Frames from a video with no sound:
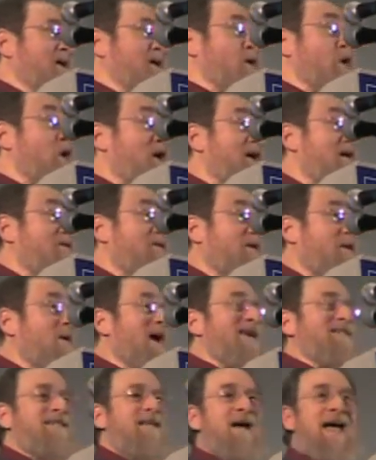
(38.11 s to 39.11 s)
Looking for
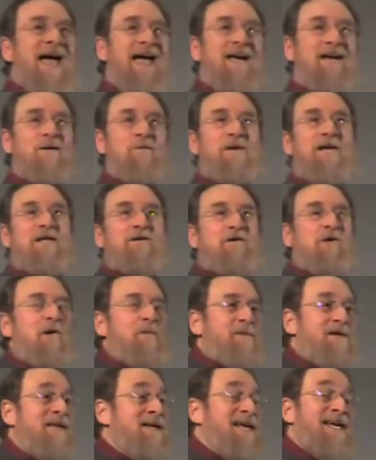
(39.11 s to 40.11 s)
ways. Now, how can we
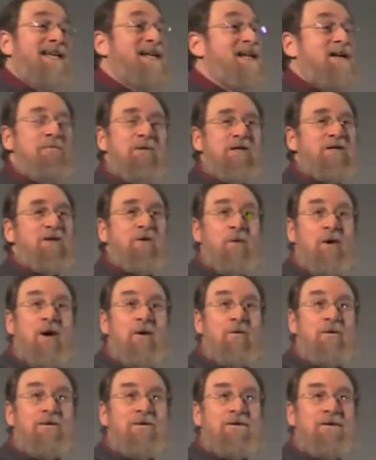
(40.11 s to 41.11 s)
interpret? He didn't have much to
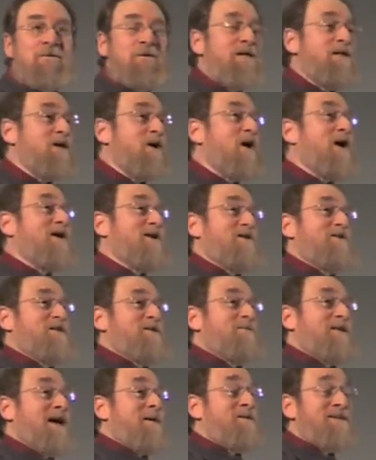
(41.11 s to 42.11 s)
work with. You read the articles
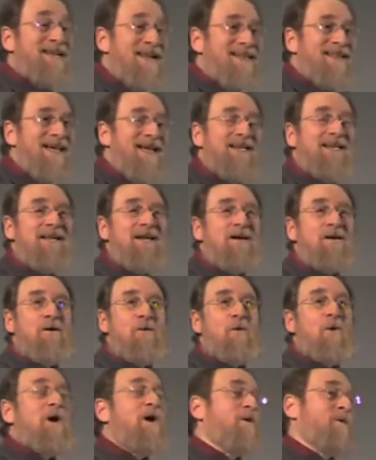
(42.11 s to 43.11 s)
sometimes. There's not a lot there
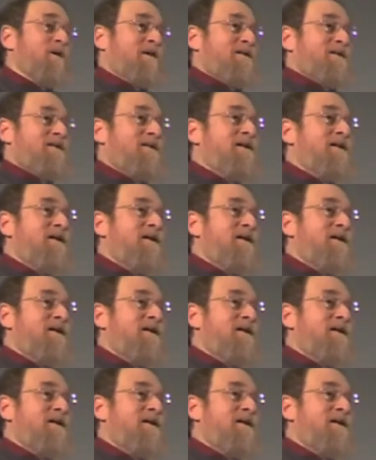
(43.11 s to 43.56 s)
to work with.